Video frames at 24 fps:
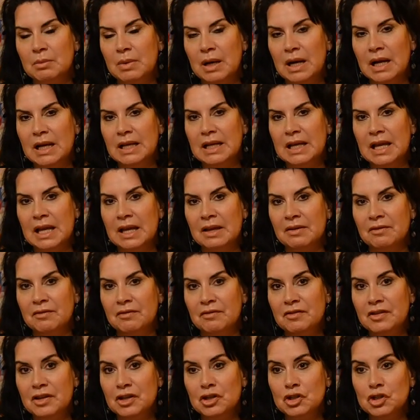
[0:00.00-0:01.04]
by a
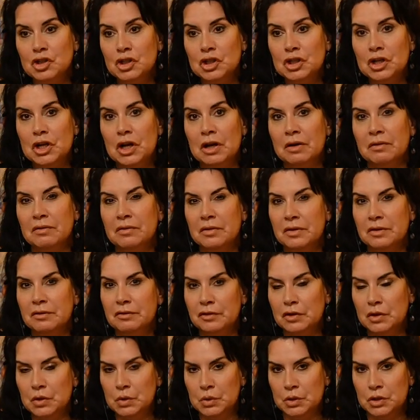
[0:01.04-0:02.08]
vision of the
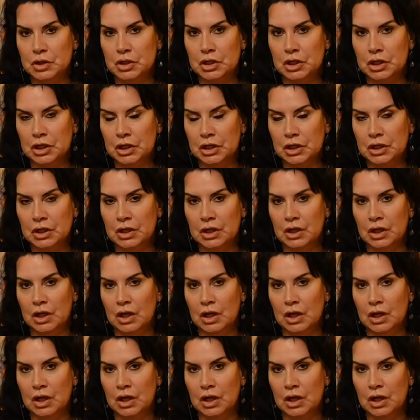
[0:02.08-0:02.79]
future,